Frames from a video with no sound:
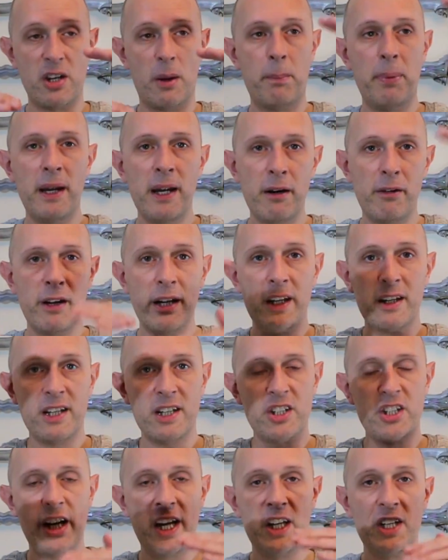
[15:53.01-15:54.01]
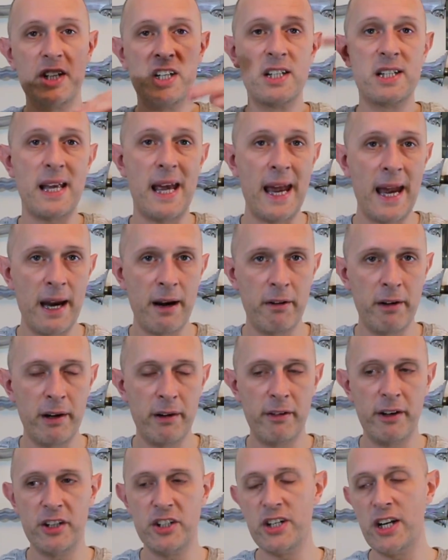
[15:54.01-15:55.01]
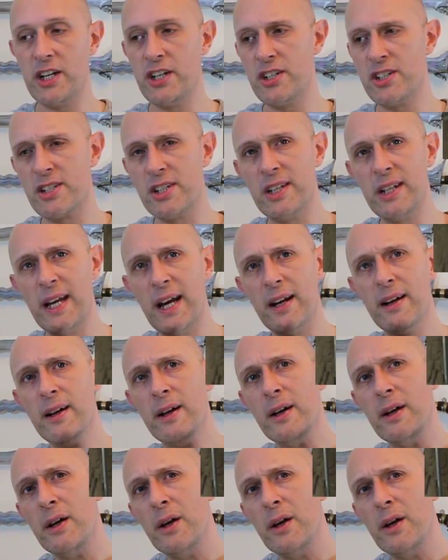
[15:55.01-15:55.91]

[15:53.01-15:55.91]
So period it changes, area it changes, and yet